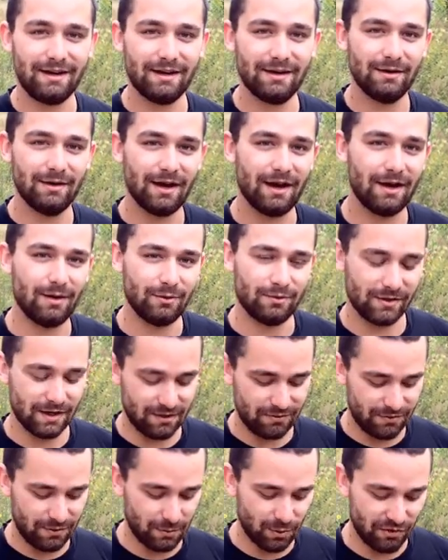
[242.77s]
and we've got
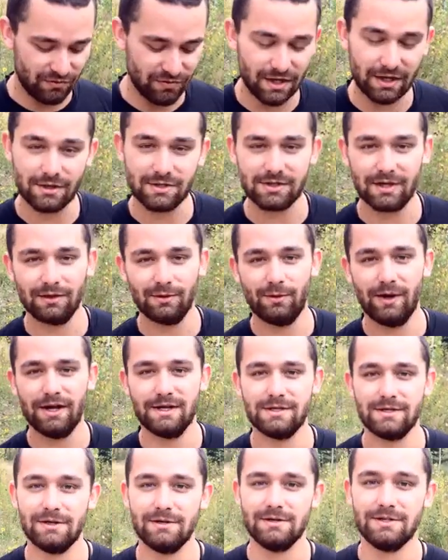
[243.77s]
a few more videos on the way,
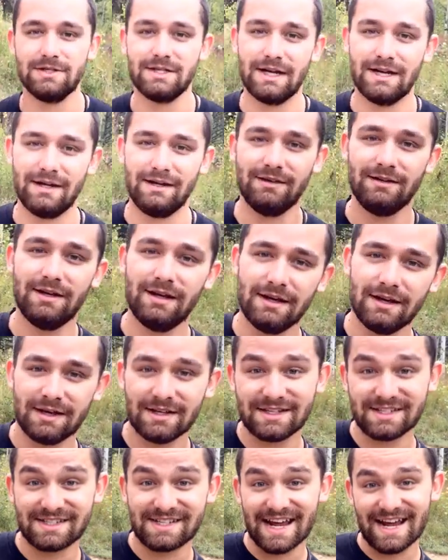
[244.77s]
so stay
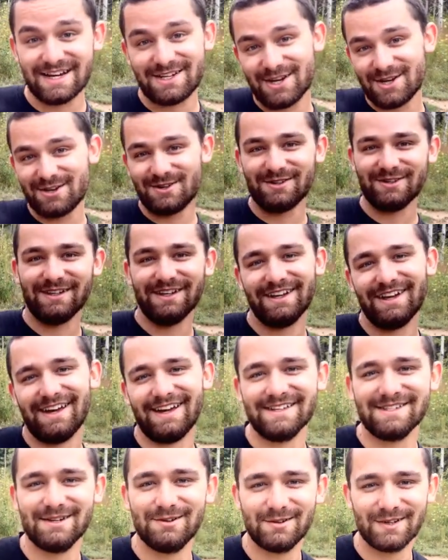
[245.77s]
tuned,
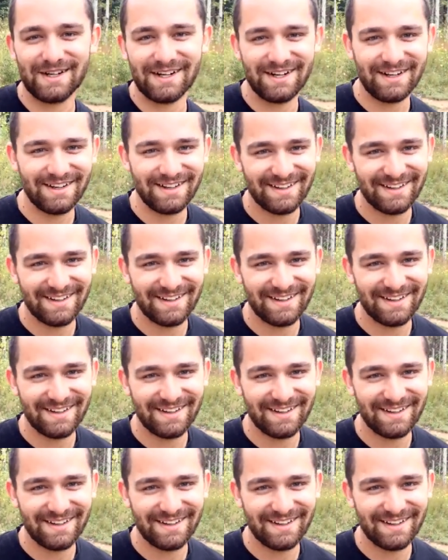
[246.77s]
as it were.